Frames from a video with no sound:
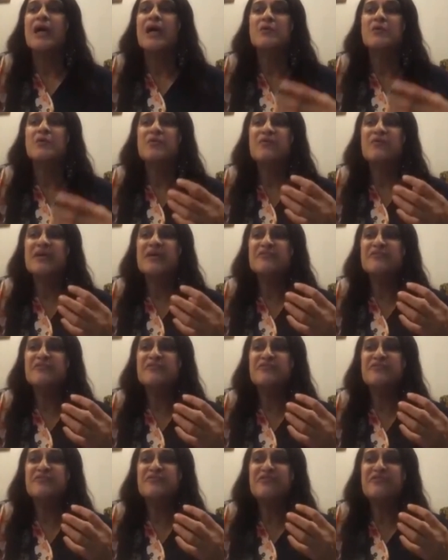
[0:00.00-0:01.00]
where a
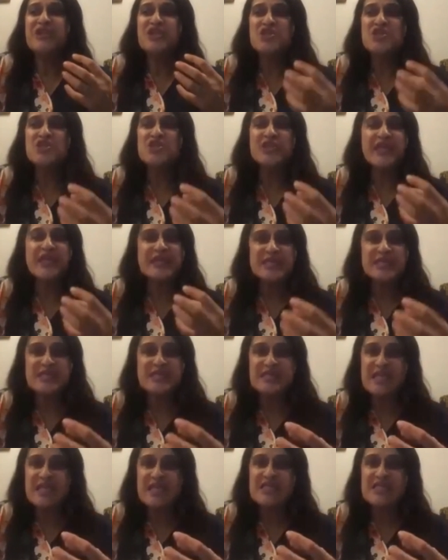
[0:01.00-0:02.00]
facial
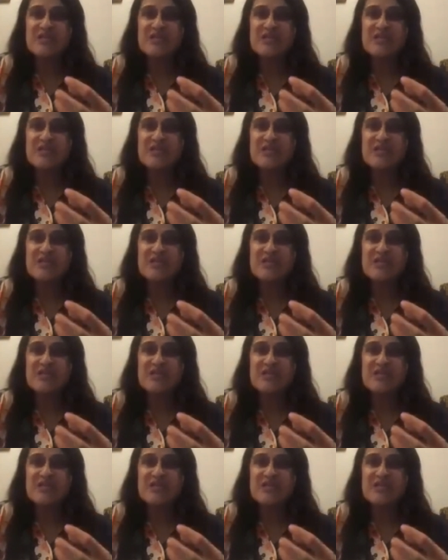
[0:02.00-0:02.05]
exercise